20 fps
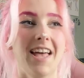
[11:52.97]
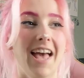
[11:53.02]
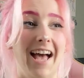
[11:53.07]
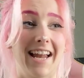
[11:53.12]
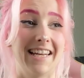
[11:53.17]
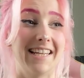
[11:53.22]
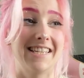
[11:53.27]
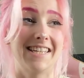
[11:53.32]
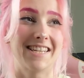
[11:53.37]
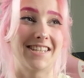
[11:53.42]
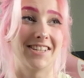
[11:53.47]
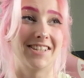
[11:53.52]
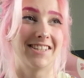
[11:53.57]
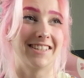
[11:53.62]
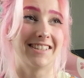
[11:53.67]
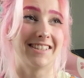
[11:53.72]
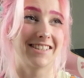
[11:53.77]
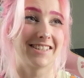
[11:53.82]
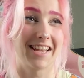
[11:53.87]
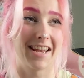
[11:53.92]
And he
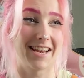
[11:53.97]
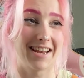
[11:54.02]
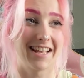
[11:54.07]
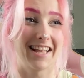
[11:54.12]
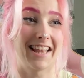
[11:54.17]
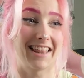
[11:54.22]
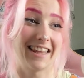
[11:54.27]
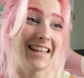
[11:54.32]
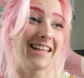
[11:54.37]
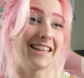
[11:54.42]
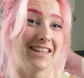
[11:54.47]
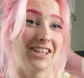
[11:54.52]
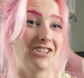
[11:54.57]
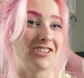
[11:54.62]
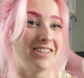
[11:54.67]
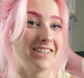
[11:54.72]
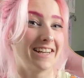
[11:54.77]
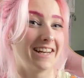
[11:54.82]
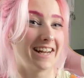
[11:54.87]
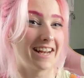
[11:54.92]
didn't. He like
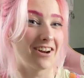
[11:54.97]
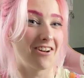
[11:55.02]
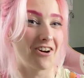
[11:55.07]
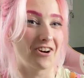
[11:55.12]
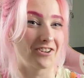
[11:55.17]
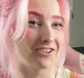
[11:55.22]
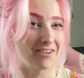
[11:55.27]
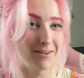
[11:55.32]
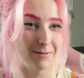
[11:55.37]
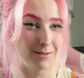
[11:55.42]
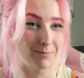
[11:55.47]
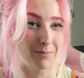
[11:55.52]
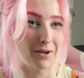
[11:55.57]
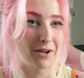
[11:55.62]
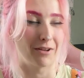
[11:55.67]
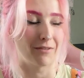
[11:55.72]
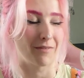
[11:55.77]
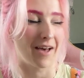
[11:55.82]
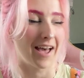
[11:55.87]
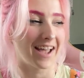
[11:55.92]
literally did it in order. It was
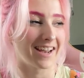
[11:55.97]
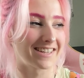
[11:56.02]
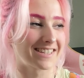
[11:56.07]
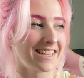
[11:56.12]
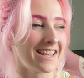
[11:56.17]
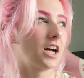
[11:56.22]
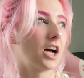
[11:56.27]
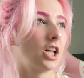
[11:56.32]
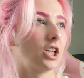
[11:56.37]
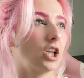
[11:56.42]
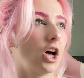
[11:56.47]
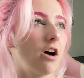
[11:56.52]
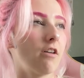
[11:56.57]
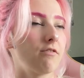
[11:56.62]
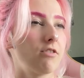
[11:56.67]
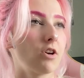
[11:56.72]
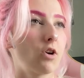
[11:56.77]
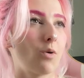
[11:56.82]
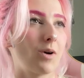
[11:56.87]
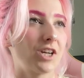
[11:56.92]
perfect. A lot of
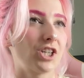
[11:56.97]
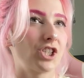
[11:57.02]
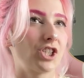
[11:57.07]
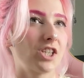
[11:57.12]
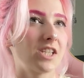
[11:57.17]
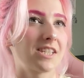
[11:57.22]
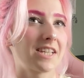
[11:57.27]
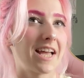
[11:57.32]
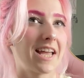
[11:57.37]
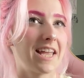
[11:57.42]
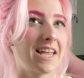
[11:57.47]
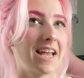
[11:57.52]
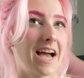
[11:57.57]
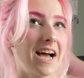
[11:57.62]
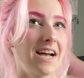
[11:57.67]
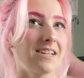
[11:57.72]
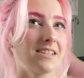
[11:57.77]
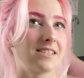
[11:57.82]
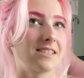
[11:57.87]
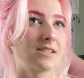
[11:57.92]
the questions that he
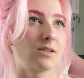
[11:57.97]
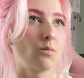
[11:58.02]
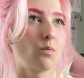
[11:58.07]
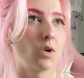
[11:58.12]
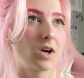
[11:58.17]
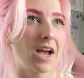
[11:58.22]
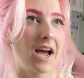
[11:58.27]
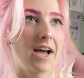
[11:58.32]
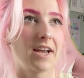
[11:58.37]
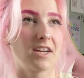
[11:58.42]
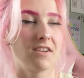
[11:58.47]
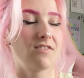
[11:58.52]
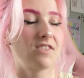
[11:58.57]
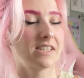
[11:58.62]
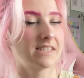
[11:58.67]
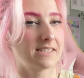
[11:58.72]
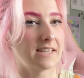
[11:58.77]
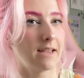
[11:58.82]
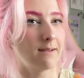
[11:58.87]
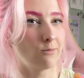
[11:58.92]
asked were kind of the
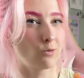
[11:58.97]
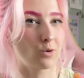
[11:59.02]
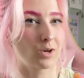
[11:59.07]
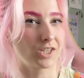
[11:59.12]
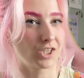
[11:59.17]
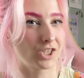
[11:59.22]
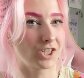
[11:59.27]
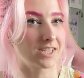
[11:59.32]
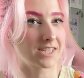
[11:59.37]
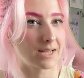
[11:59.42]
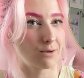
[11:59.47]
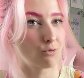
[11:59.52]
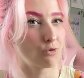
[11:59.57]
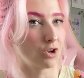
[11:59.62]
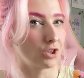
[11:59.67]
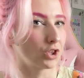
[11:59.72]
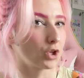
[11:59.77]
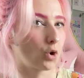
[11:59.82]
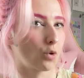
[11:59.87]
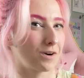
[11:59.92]
same questions that were
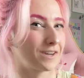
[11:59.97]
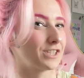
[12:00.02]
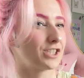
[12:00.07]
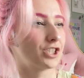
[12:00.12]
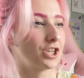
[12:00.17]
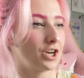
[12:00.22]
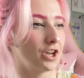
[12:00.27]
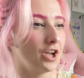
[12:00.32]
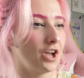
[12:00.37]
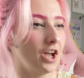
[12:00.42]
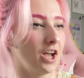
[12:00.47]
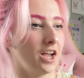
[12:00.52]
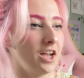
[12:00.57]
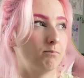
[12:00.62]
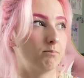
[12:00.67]
on the questionnaire,